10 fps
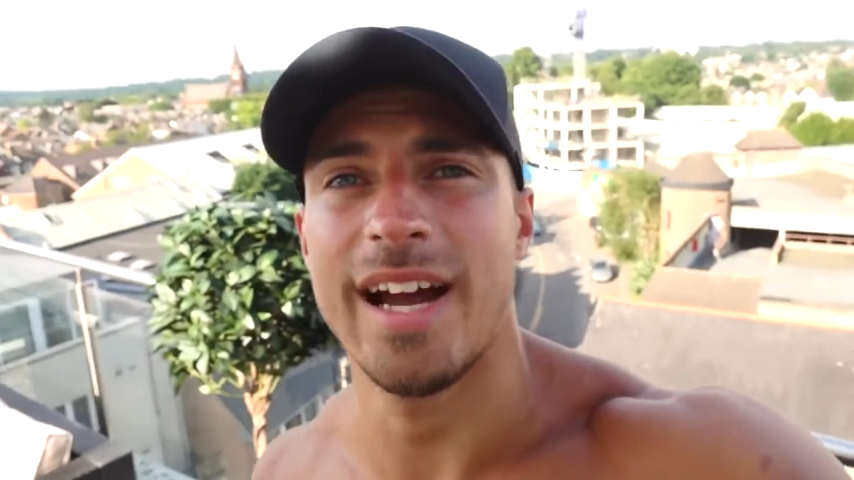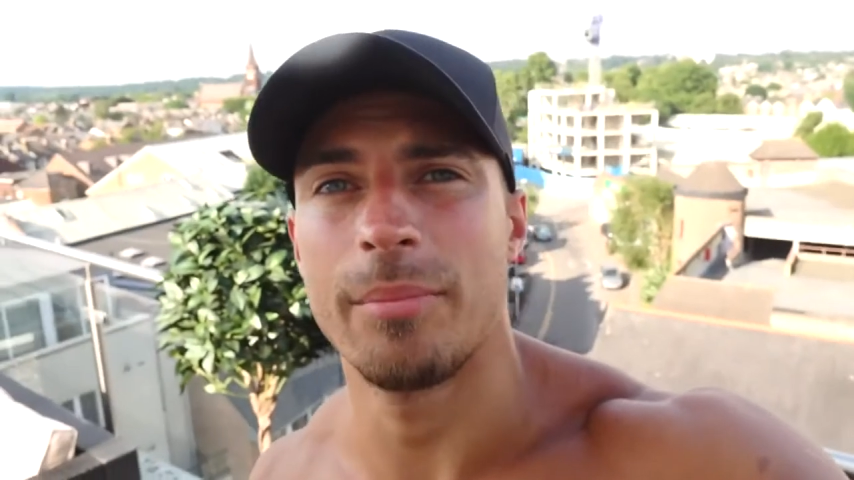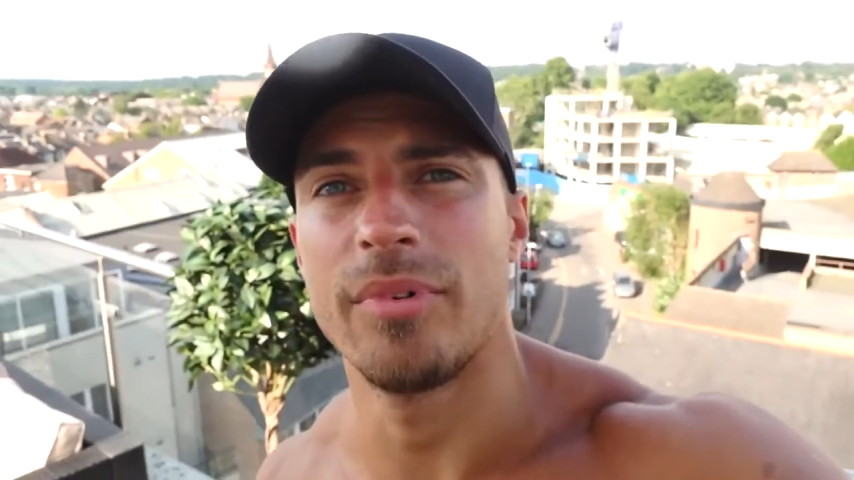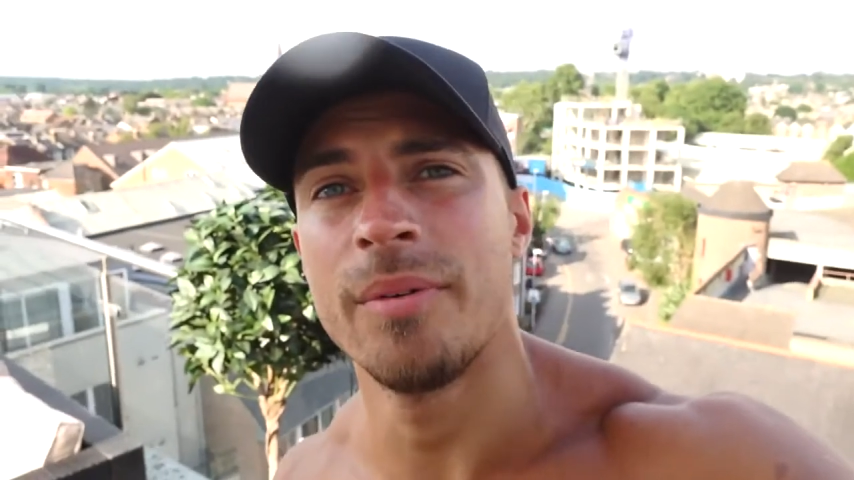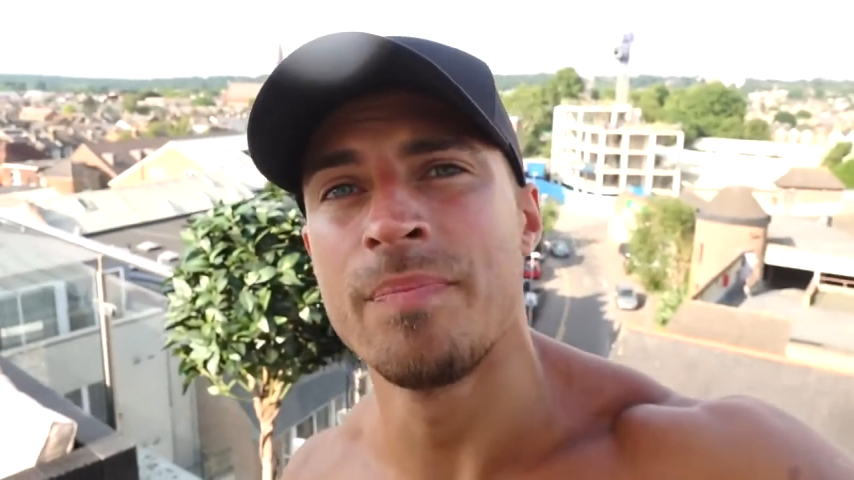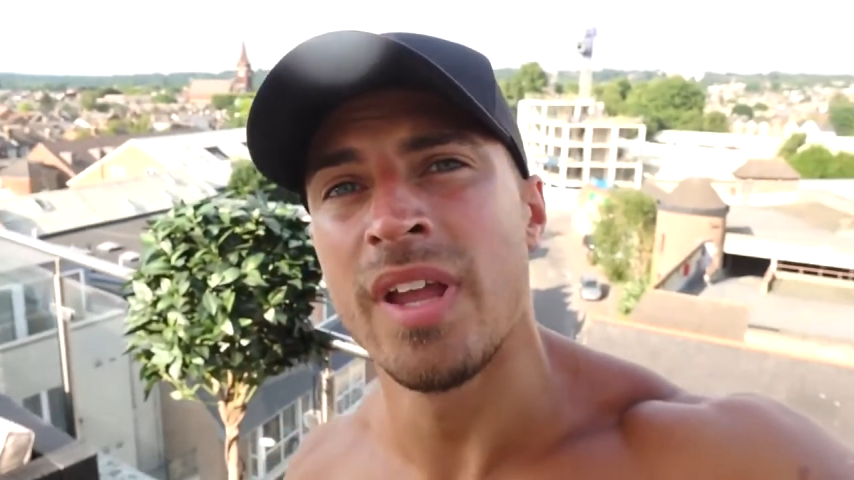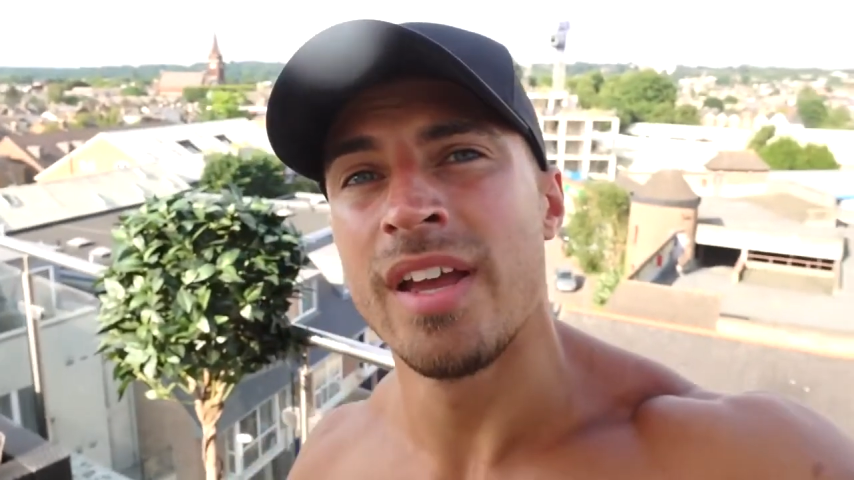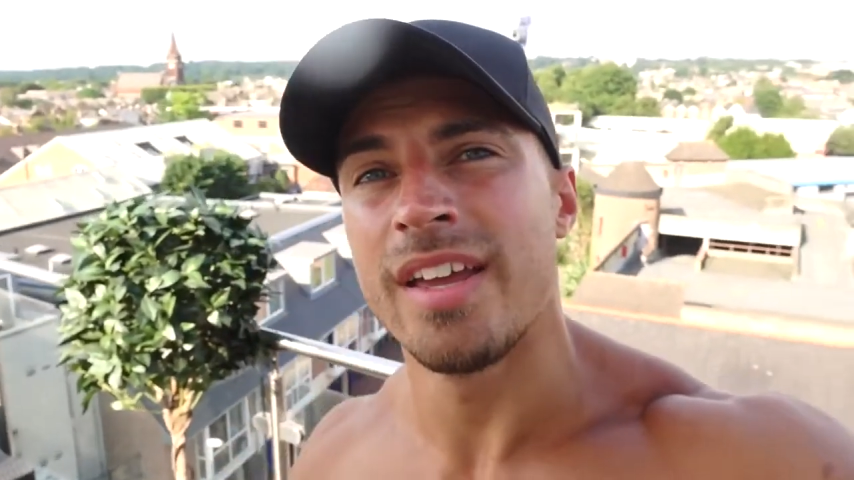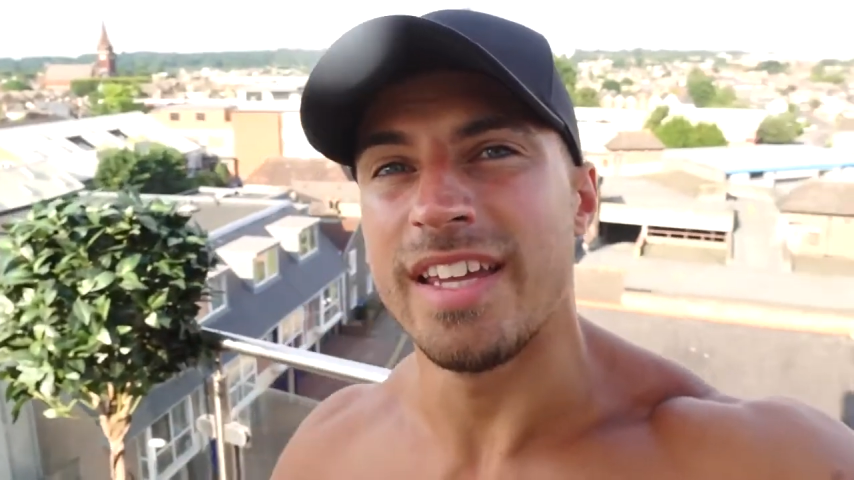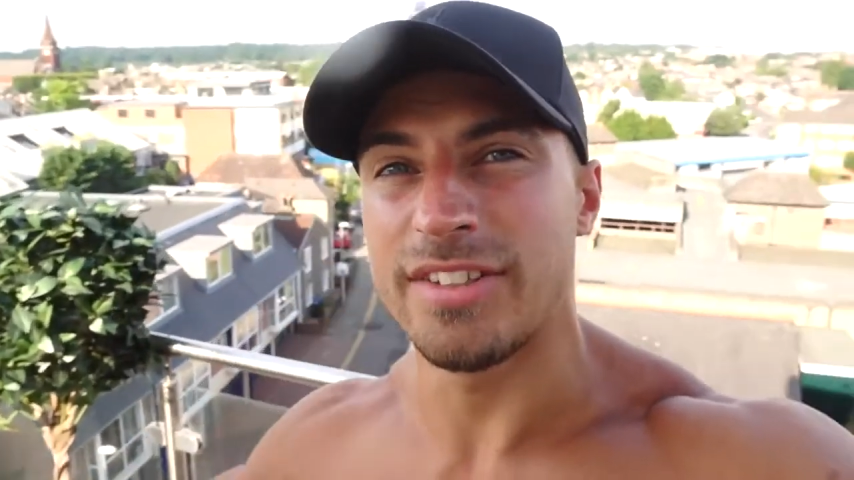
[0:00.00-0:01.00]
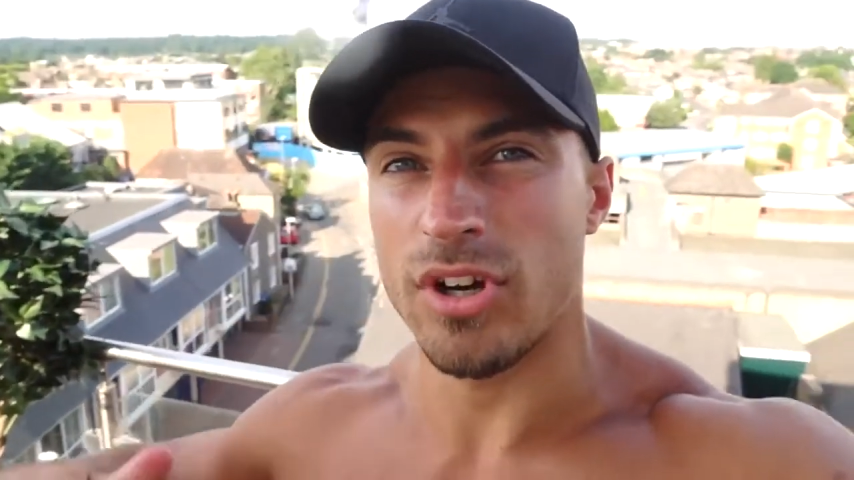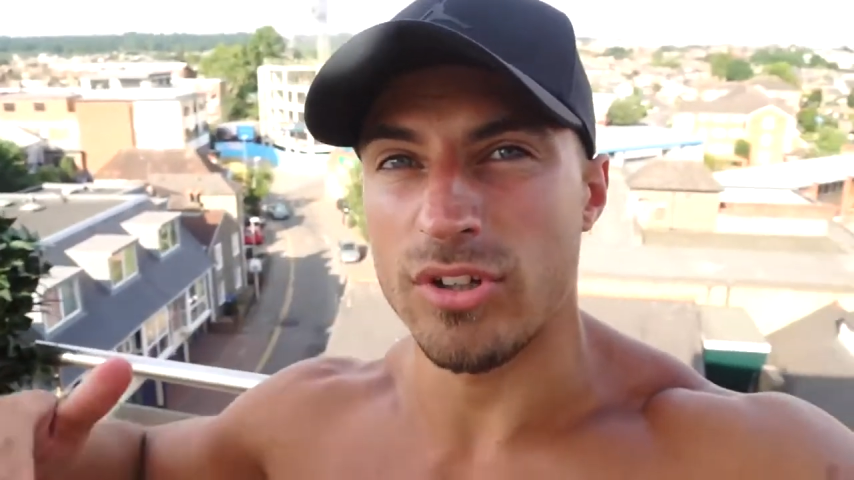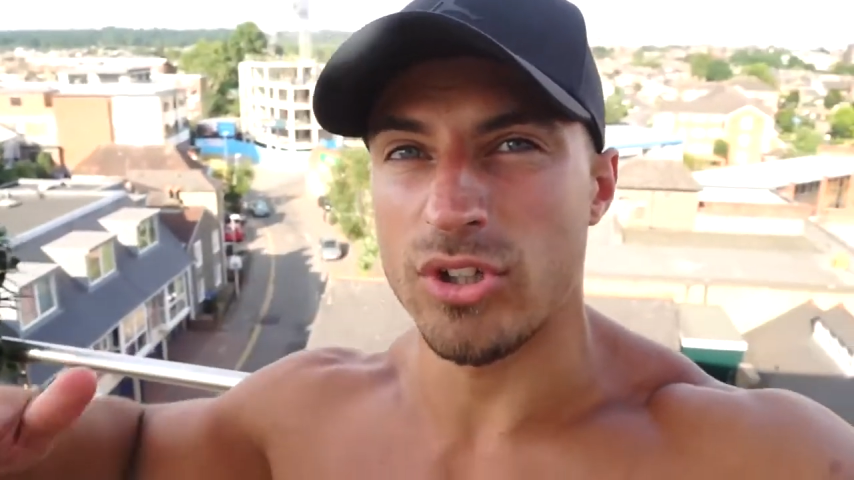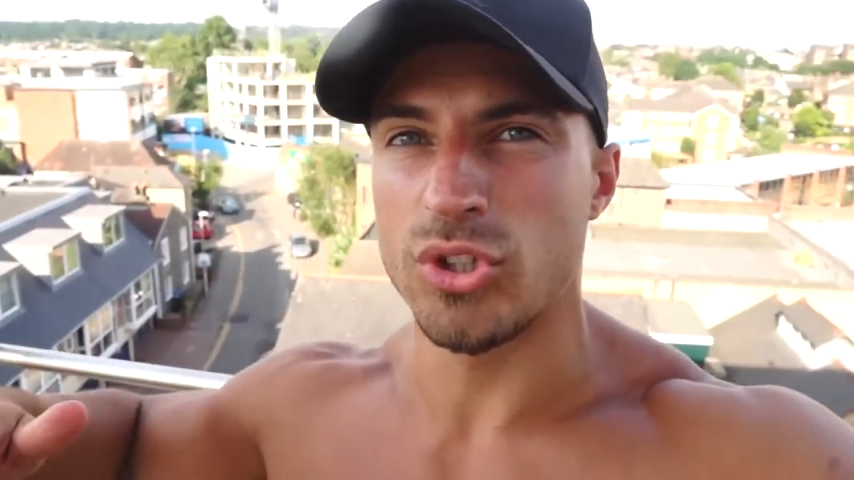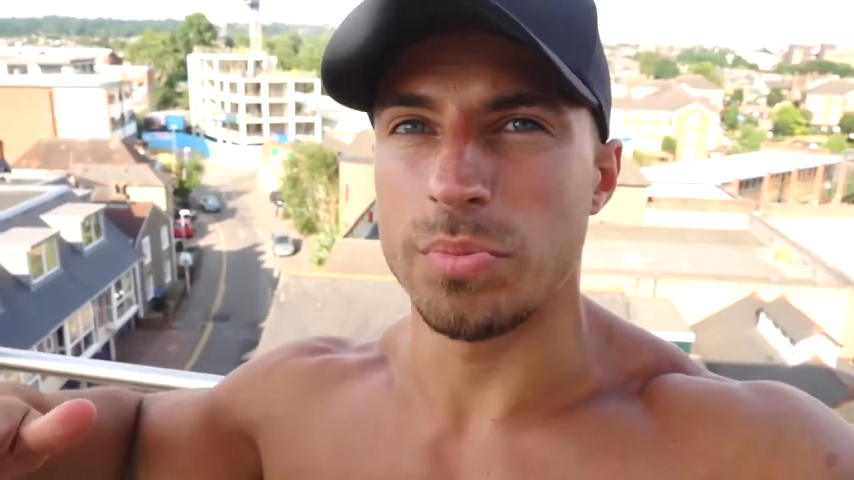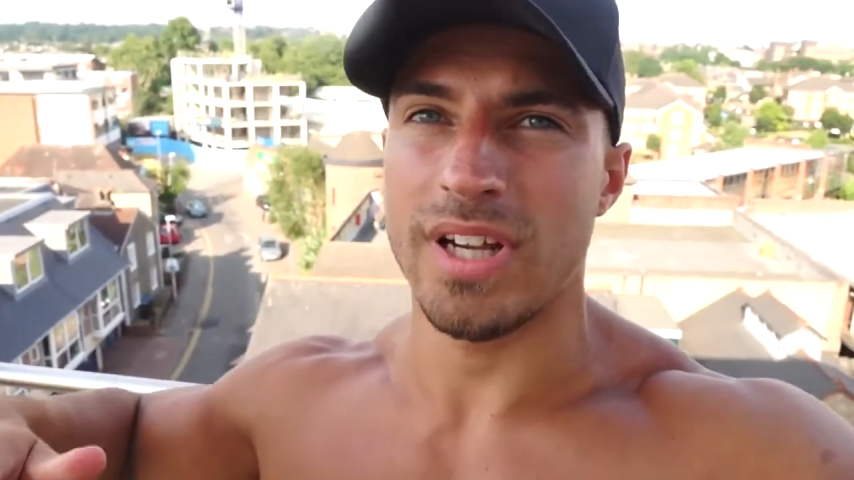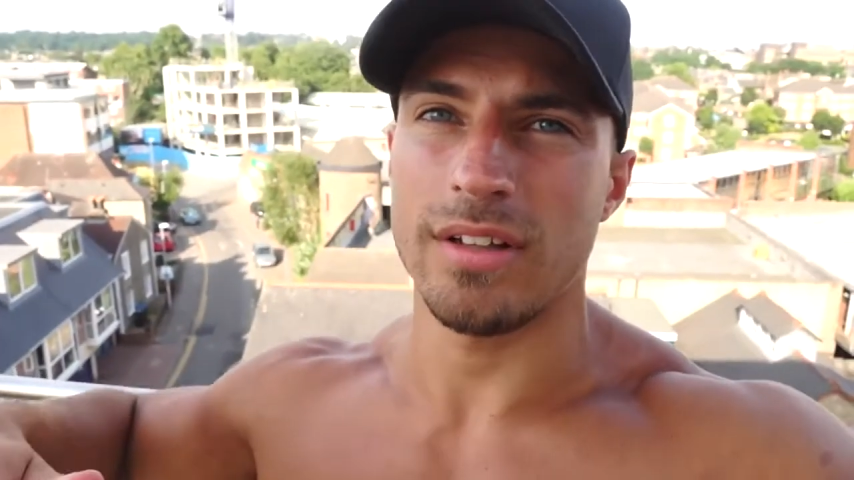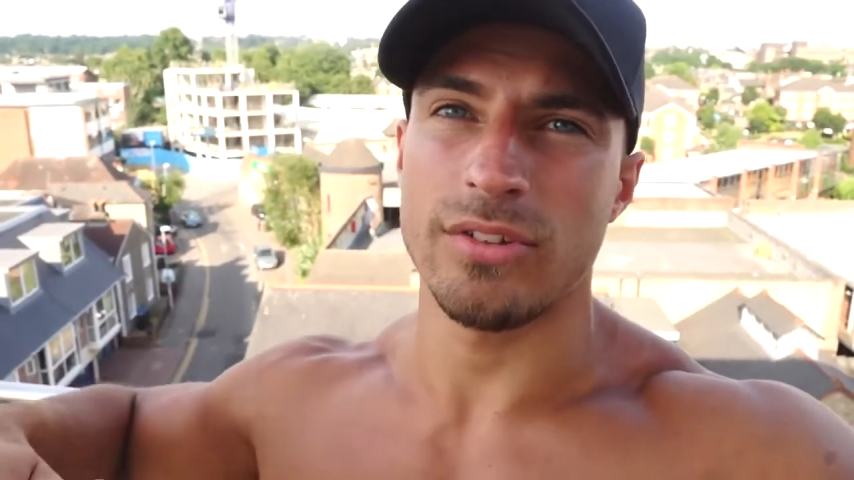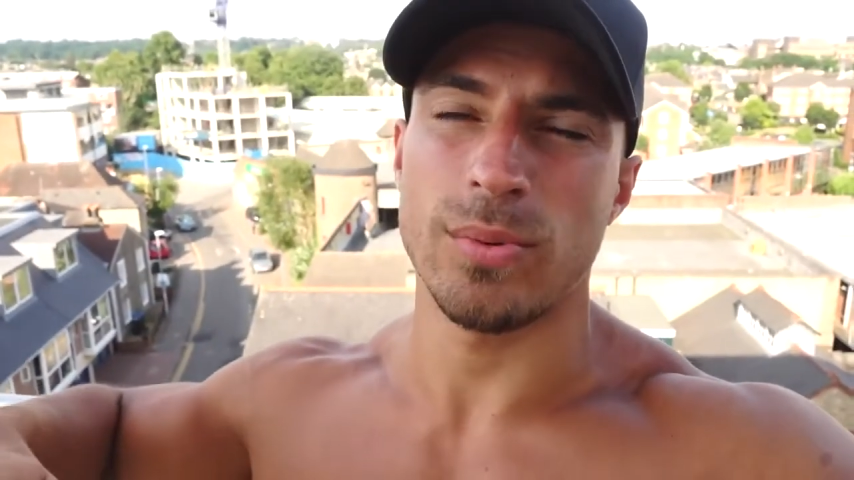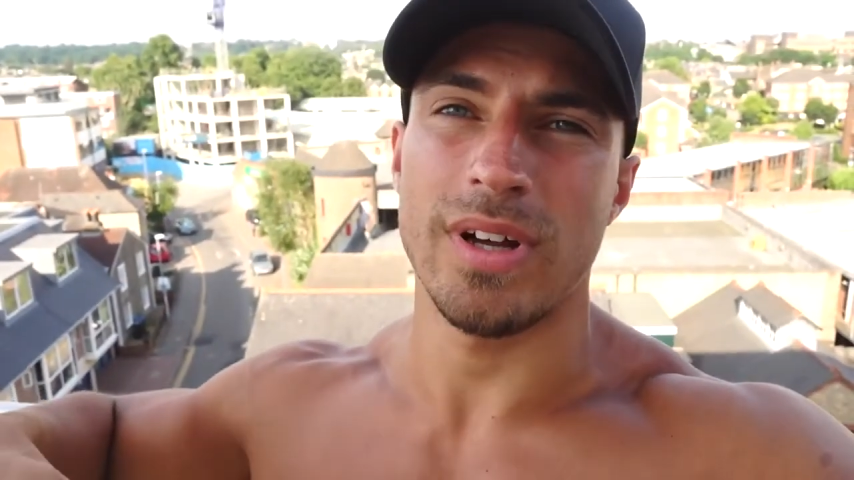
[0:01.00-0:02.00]
camera. He's got a YouTube
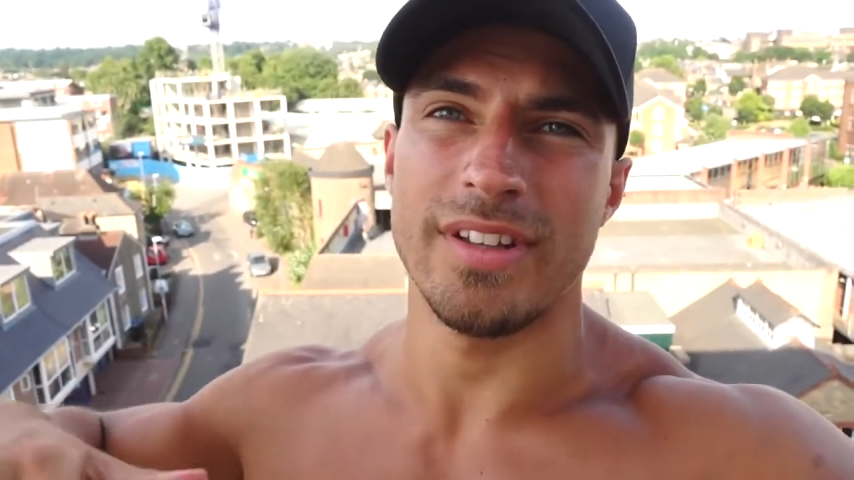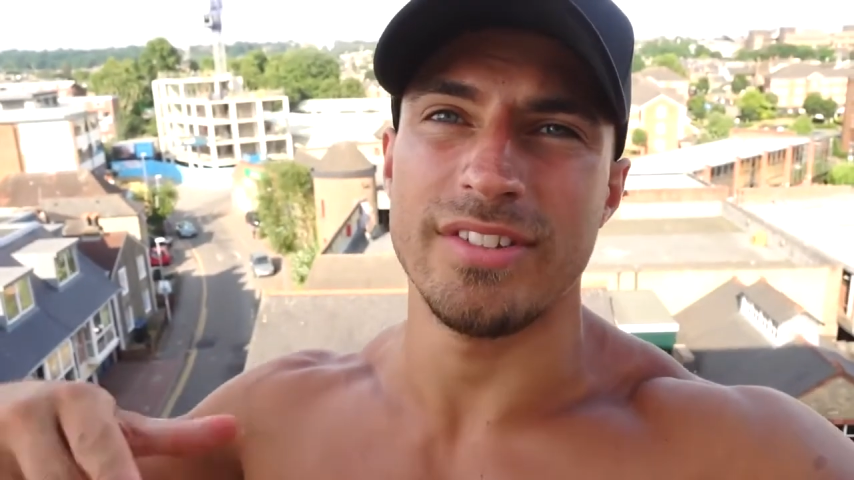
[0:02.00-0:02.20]
channel as well,